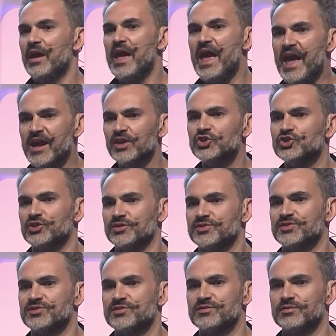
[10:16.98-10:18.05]

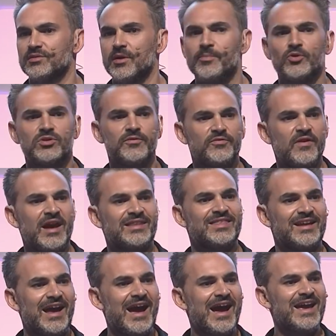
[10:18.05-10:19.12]
anxious about the fact
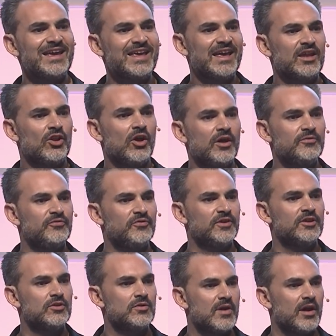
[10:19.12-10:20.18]
that I cannot
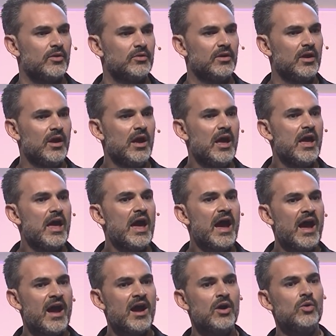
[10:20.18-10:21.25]
figure out
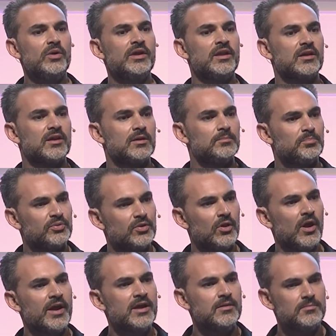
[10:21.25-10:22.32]
how in a
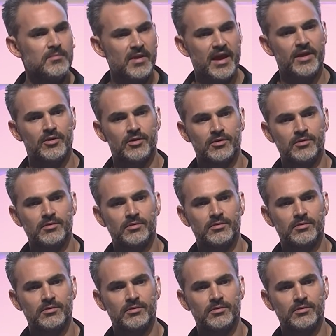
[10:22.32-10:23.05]
compliant manner,